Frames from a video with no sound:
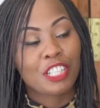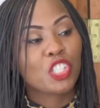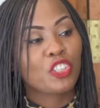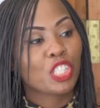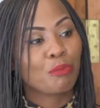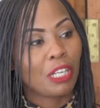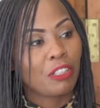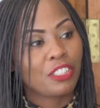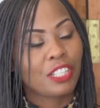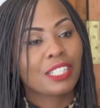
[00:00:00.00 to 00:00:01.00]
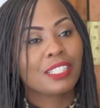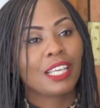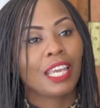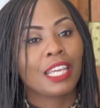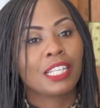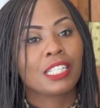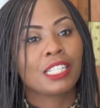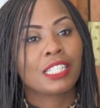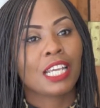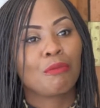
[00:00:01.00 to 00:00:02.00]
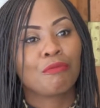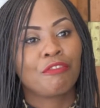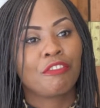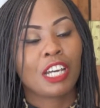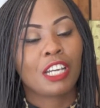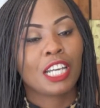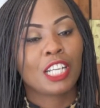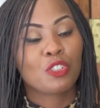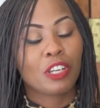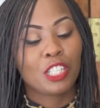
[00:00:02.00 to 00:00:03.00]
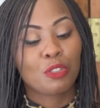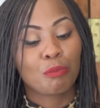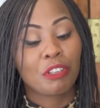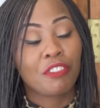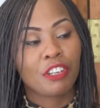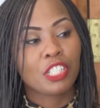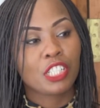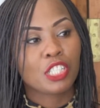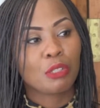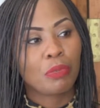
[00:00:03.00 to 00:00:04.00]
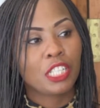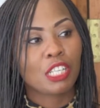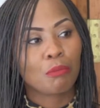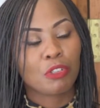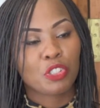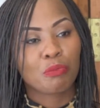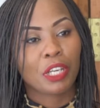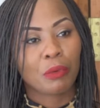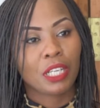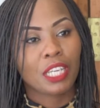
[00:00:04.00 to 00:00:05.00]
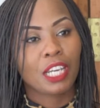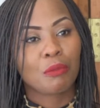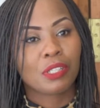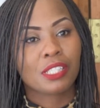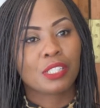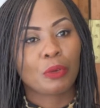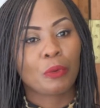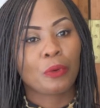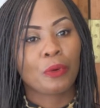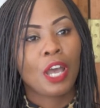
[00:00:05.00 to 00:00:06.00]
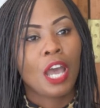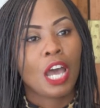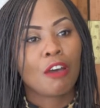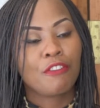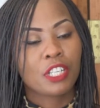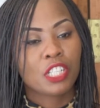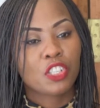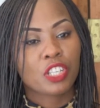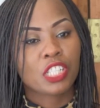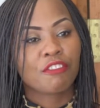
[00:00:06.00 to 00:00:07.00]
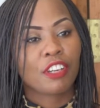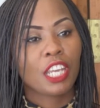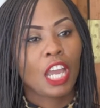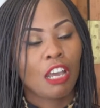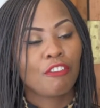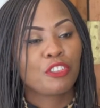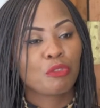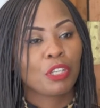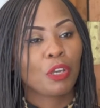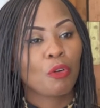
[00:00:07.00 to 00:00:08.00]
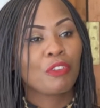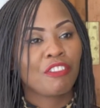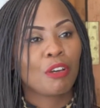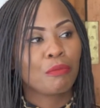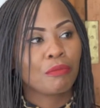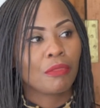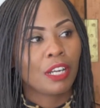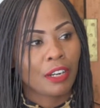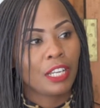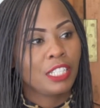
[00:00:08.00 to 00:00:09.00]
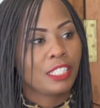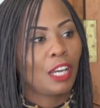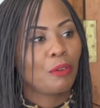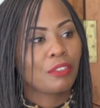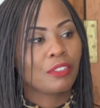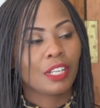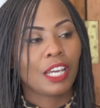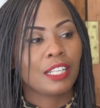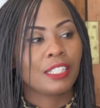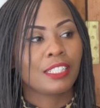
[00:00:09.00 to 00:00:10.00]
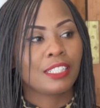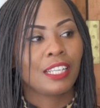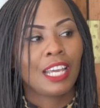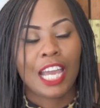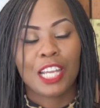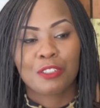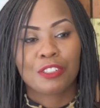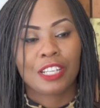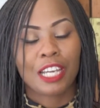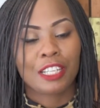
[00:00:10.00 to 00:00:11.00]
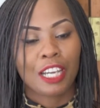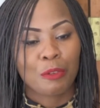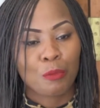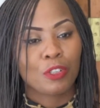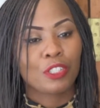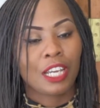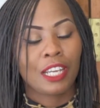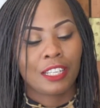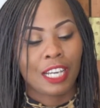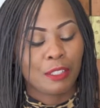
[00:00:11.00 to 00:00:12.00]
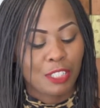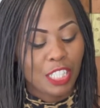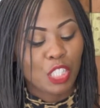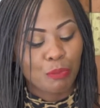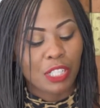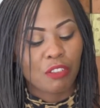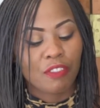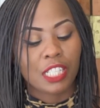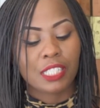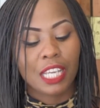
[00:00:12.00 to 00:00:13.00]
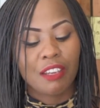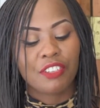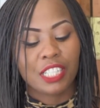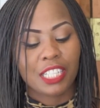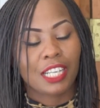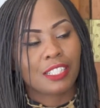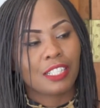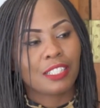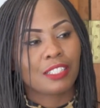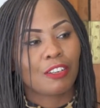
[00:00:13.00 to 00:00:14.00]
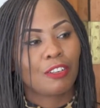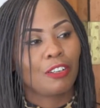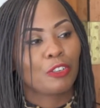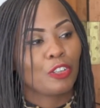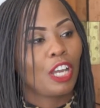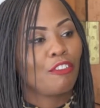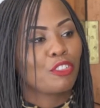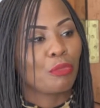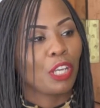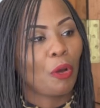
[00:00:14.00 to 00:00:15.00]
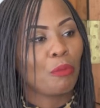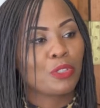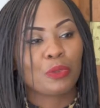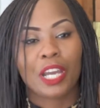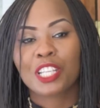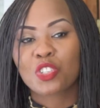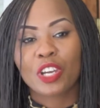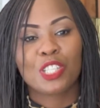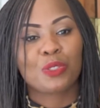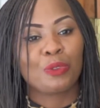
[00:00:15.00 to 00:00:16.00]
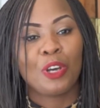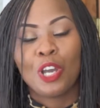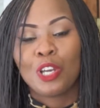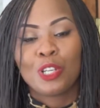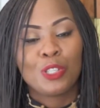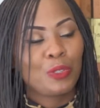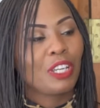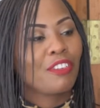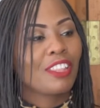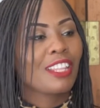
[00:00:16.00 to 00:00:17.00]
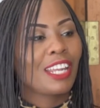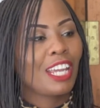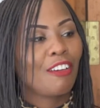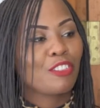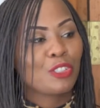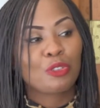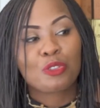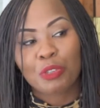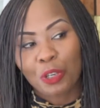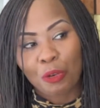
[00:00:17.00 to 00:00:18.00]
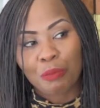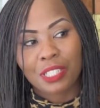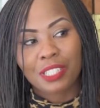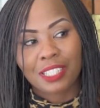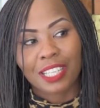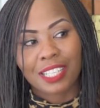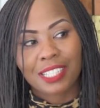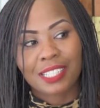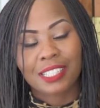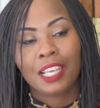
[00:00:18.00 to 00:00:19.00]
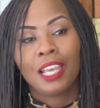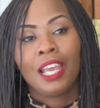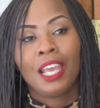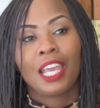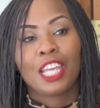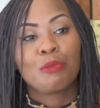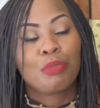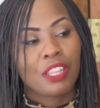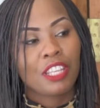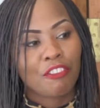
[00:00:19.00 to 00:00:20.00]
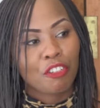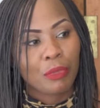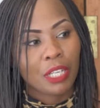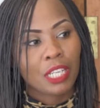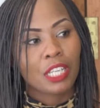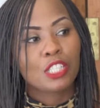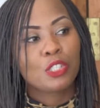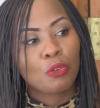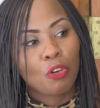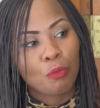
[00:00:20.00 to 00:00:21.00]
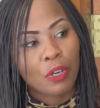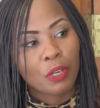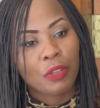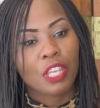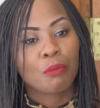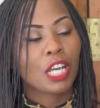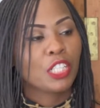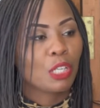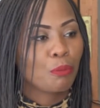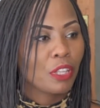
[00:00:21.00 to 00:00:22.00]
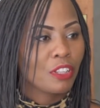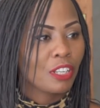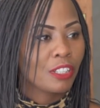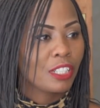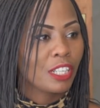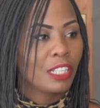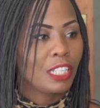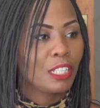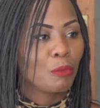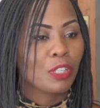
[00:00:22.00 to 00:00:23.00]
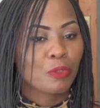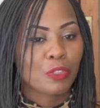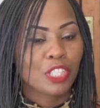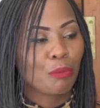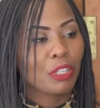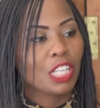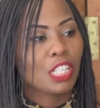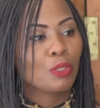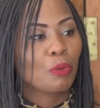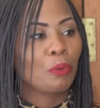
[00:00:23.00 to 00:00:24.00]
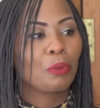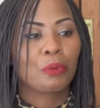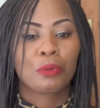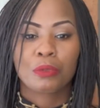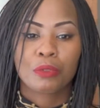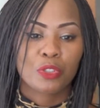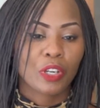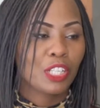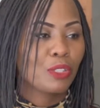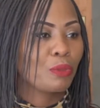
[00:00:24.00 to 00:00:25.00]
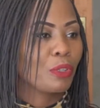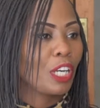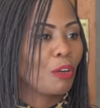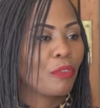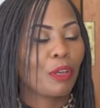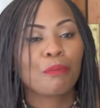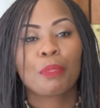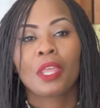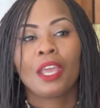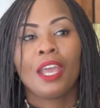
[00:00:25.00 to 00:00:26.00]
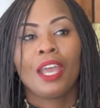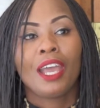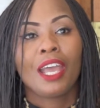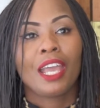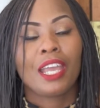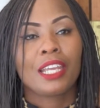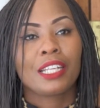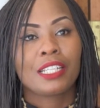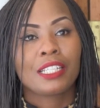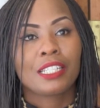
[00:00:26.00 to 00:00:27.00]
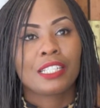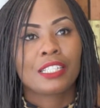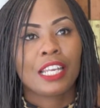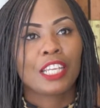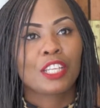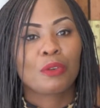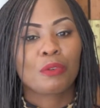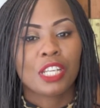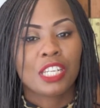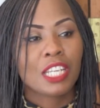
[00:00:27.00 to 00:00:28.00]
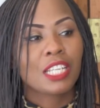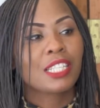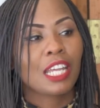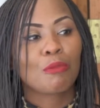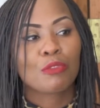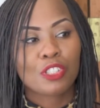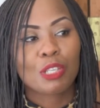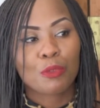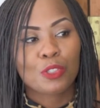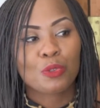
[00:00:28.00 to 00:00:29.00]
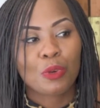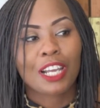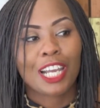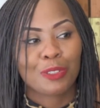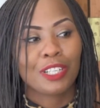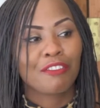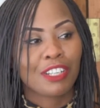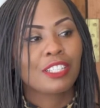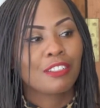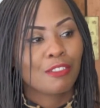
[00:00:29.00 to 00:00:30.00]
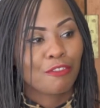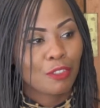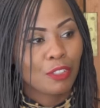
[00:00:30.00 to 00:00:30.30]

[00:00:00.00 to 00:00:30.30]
very strict boundaries, and I try to be very disciplined about my working hours. So I'm very strict. If I have to be home, if I'm in town, and I set myself that every day at 6 o'clock you have to be home. So I try to do everything that I have to do to be home at 6. And there for my kids, do homework with them, catch up with their daily, what was happening in school, try to help them. And like, you know, the days that I'm not supposed to work, I actually even